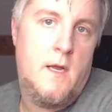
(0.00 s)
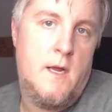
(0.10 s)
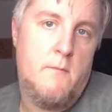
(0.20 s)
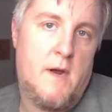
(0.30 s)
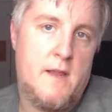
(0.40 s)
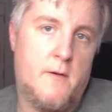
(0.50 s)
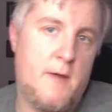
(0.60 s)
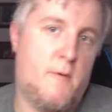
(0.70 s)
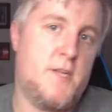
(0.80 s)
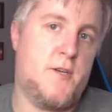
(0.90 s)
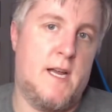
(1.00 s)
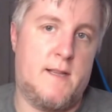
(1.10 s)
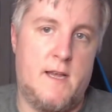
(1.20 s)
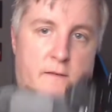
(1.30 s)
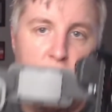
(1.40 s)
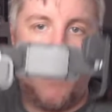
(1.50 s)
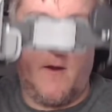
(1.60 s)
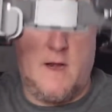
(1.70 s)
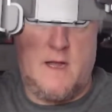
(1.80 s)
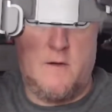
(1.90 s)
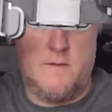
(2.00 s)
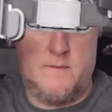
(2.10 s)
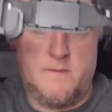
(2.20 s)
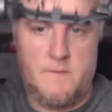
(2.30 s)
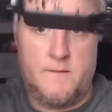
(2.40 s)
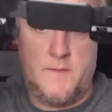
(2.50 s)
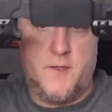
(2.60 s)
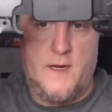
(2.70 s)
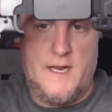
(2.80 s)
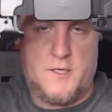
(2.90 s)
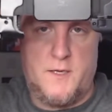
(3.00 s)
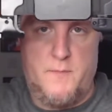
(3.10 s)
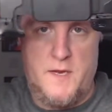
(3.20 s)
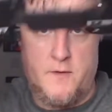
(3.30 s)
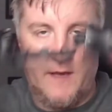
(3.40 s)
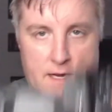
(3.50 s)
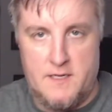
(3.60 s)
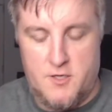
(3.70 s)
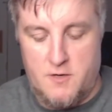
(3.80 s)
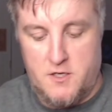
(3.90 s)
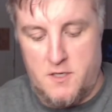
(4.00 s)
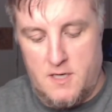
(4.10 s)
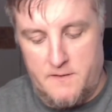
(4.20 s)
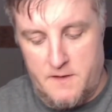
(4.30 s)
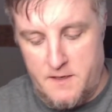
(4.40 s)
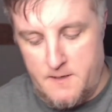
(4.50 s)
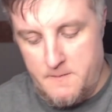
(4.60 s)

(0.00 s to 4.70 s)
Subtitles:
And by the way, once you got that figured out, you can actually peel that instruction off of there.